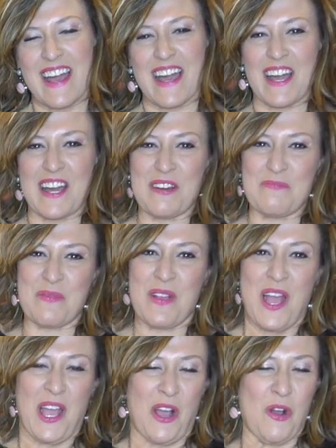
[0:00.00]
Um,
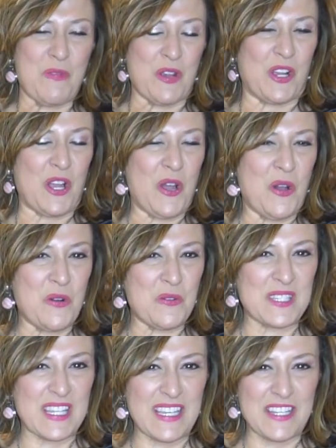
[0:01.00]
hope you're
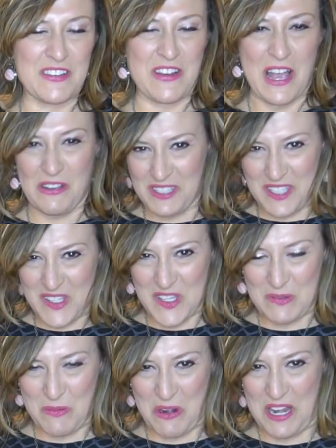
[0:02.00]
cozy in your houses
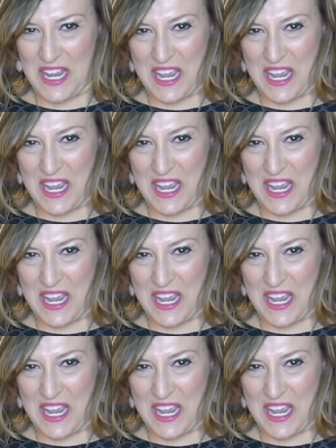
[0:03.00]
this morning.